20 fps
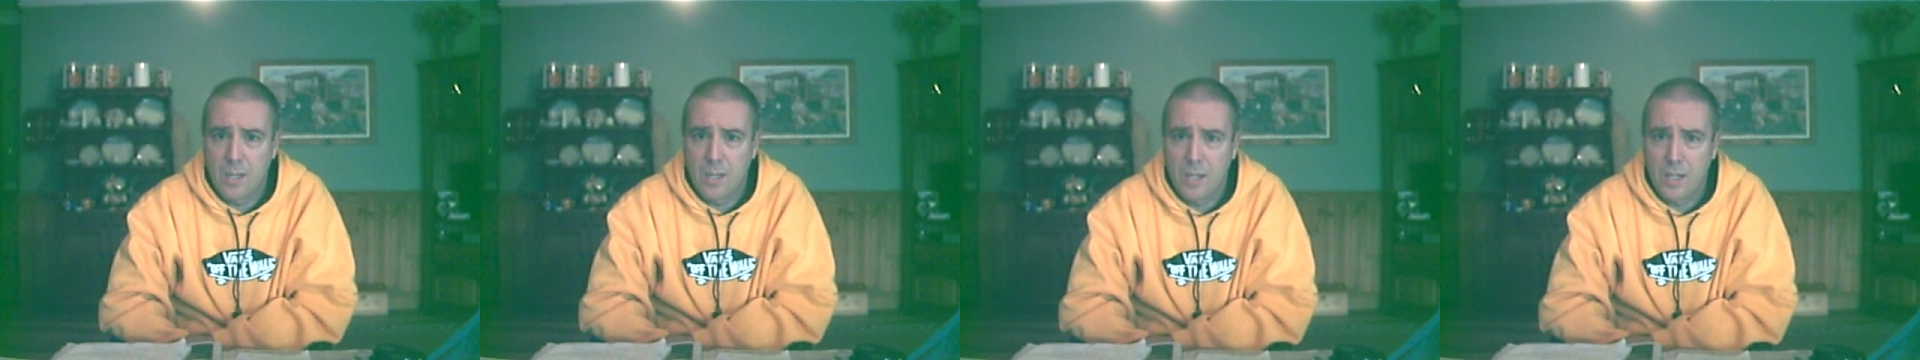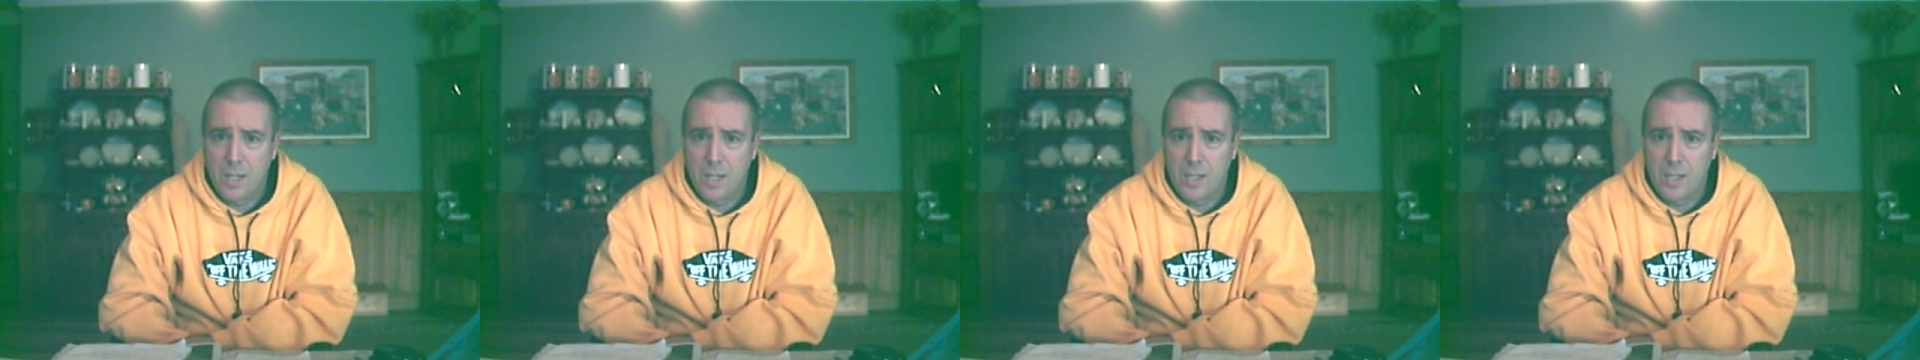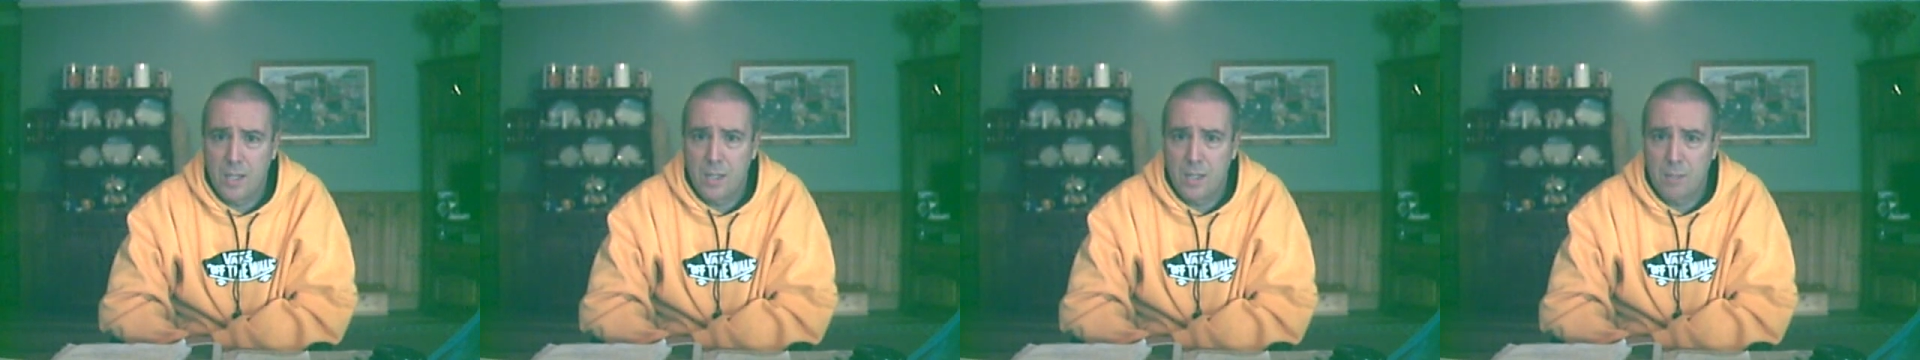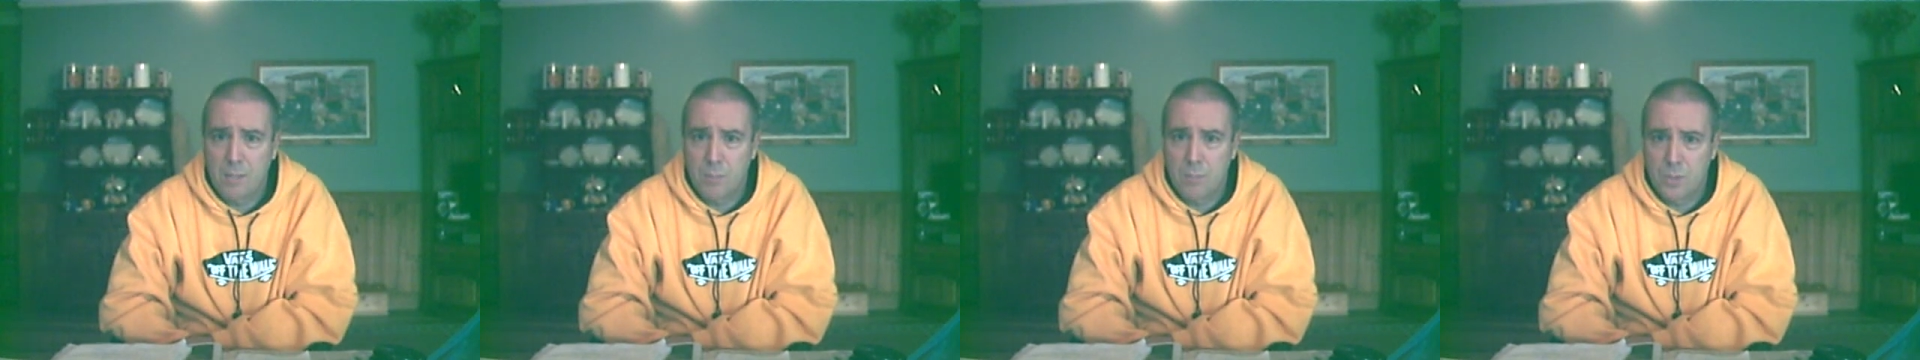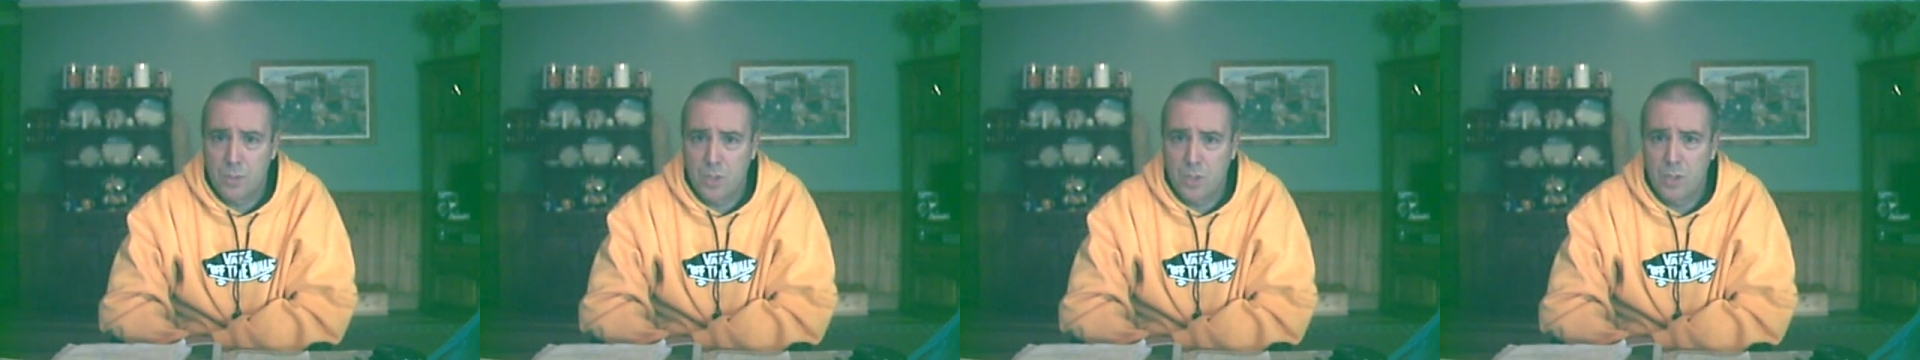the
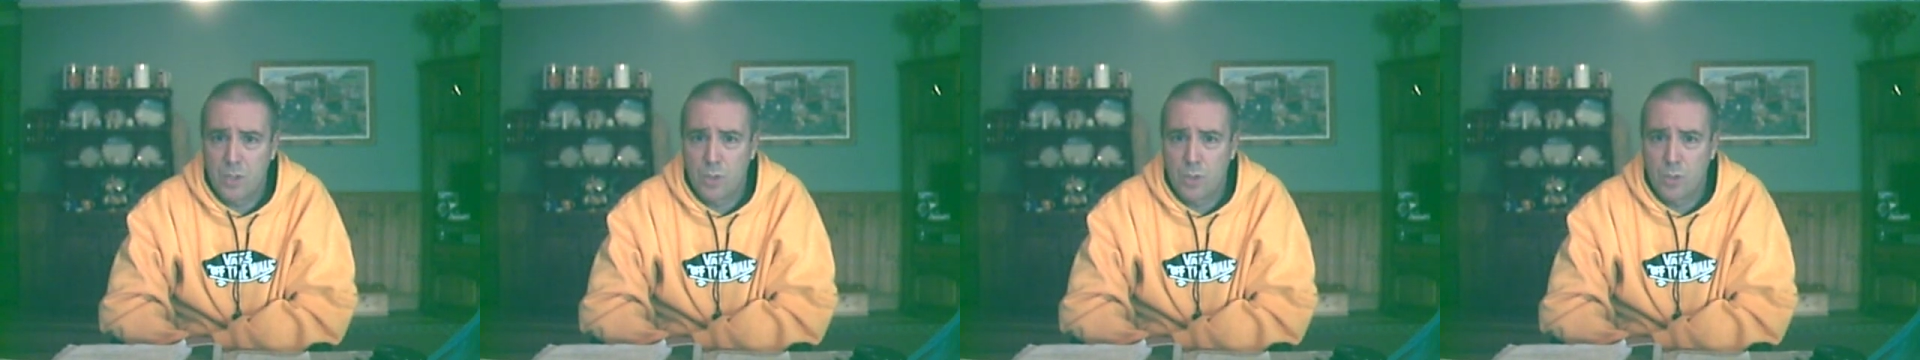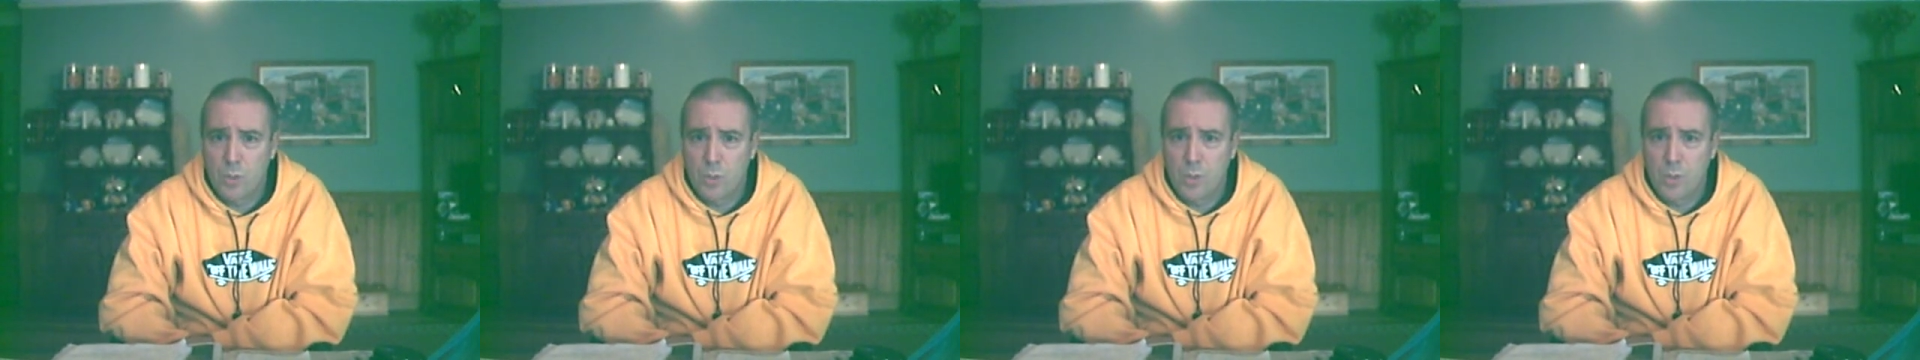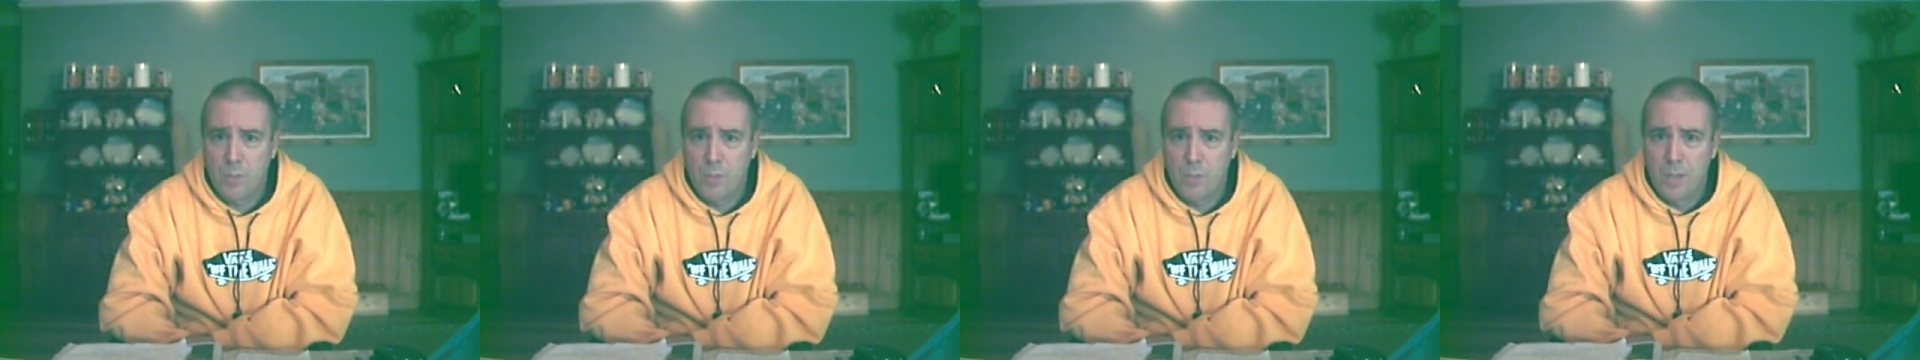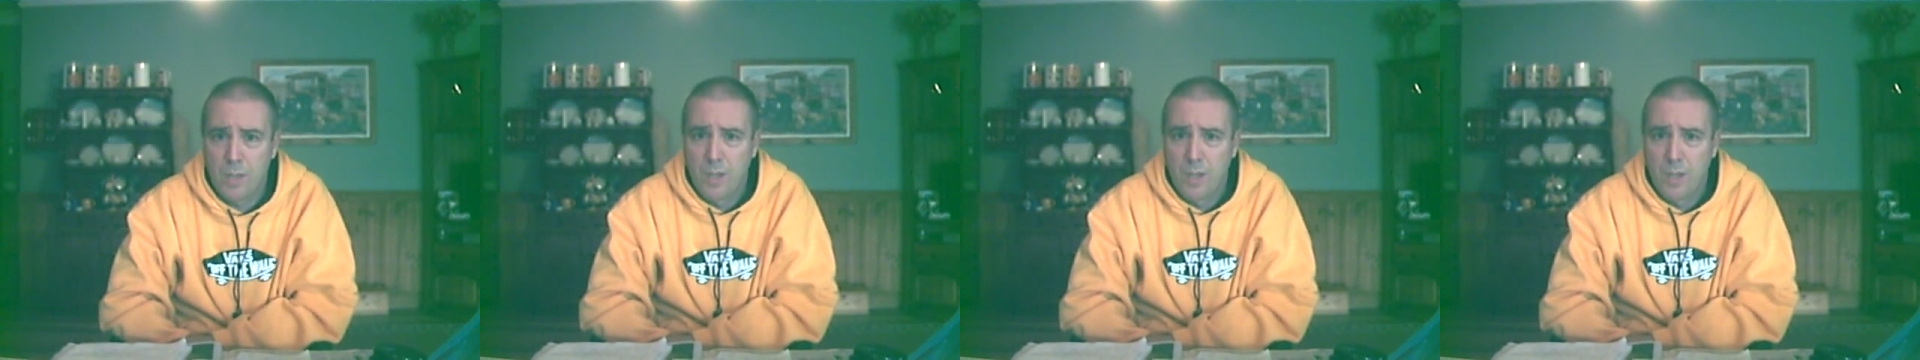procedure room